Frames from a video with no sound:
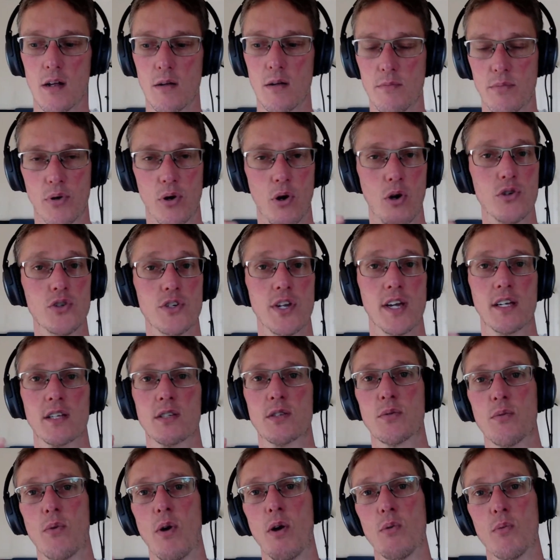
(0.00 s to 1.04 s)
projects
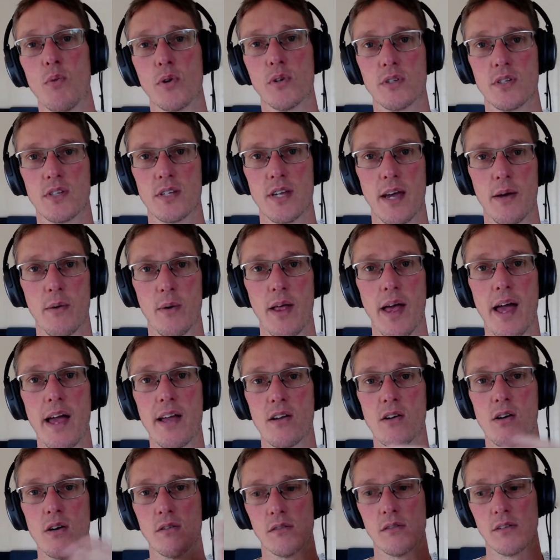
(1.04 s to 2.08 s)
won't want to say, well, hang
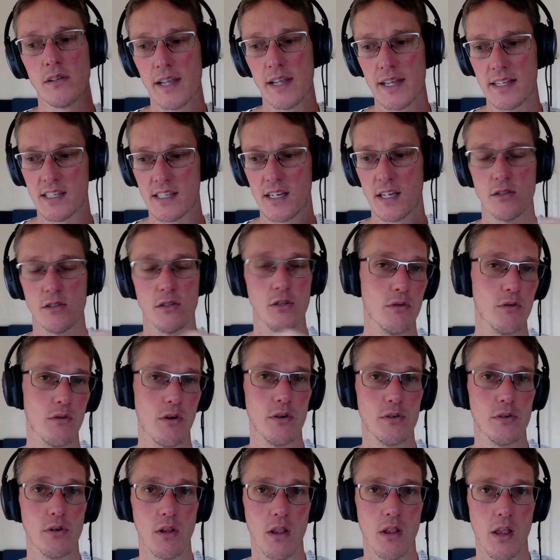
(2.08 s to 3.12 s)
on, let's get the euro
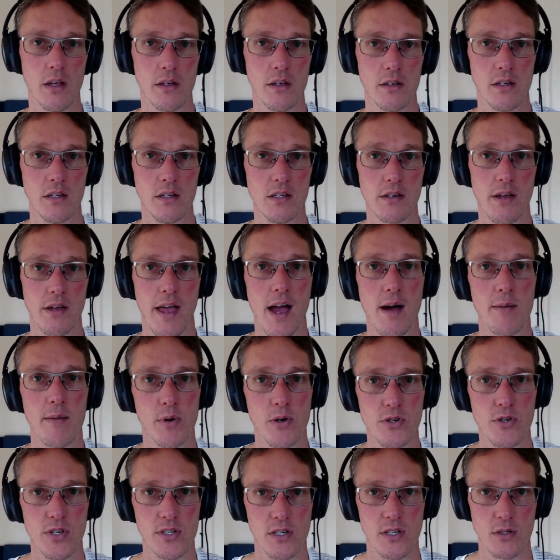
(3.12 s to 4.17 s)
dollar into our
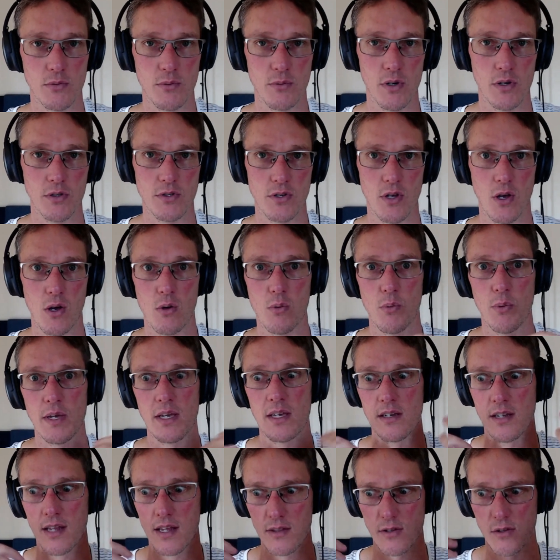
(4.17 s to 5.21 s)
project as well, so we
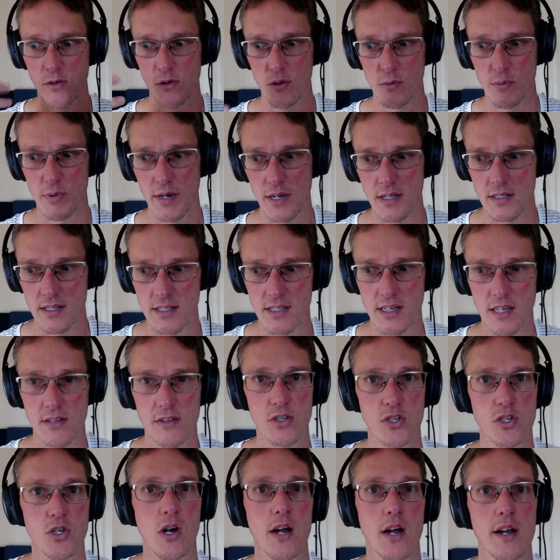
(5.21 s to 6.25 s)
can get the Europeans. Let's get the
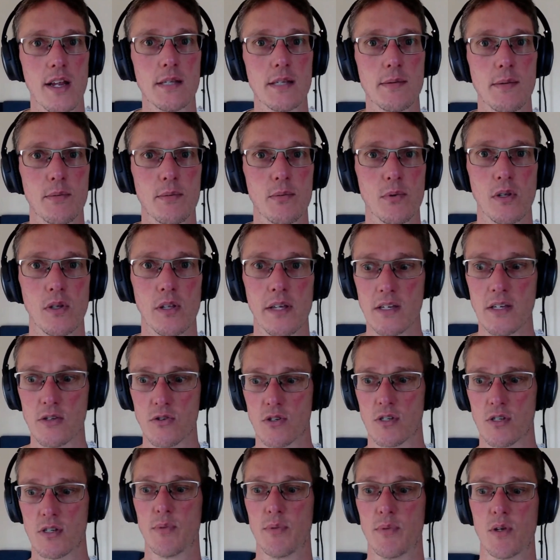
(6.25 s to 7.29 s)
Chinese people
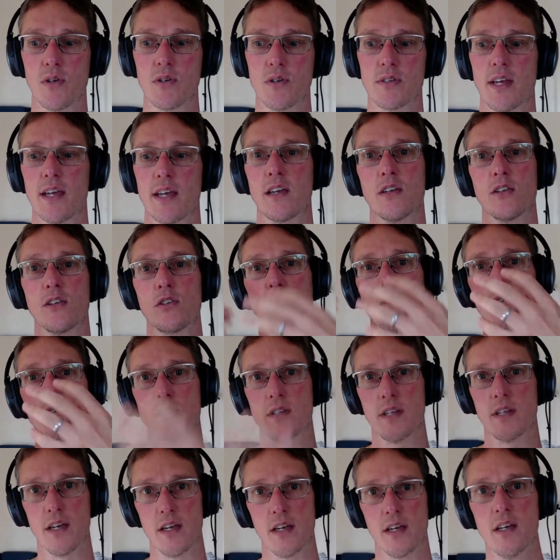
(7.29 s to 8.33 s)
interested because they can use
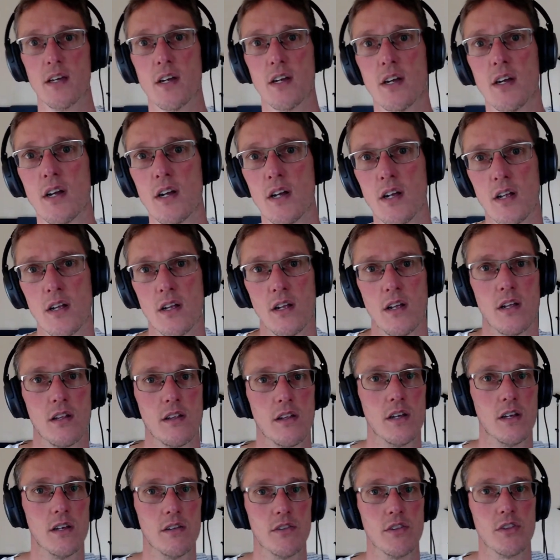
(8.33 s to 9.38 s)
the
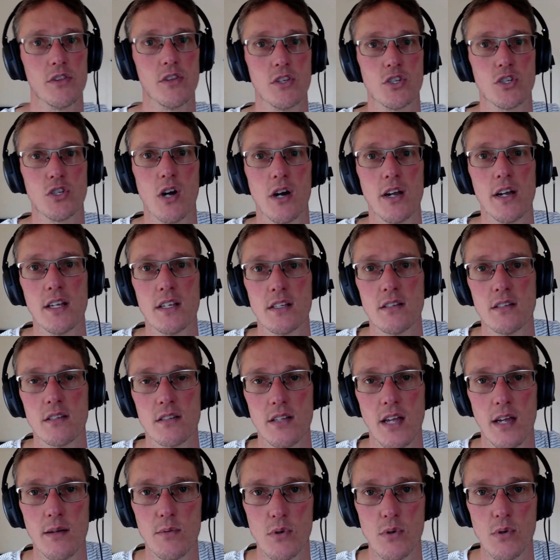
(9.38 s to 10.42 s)
Chinese
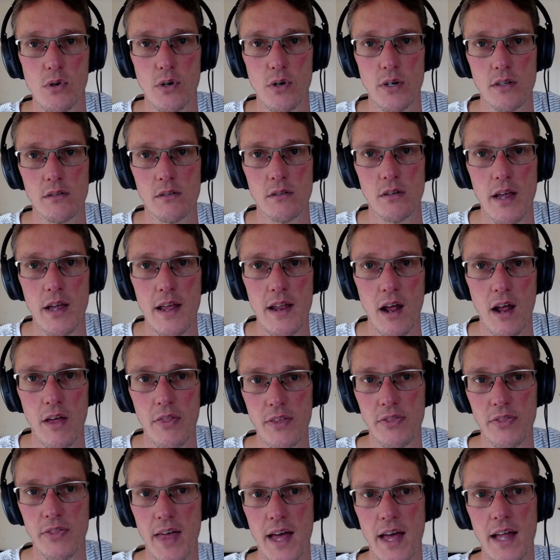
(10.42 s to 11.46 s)
stable coin. And I
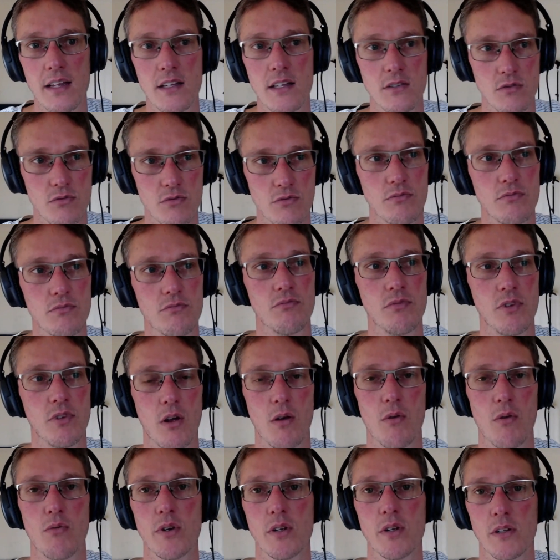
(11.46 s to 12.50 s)
think that's
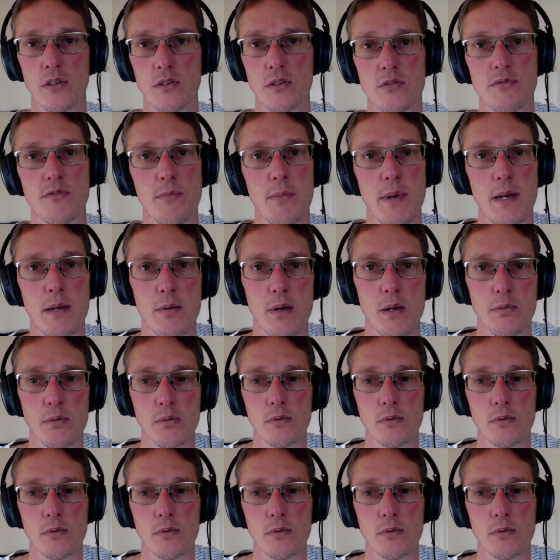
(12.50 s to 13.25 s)
really interesting to people.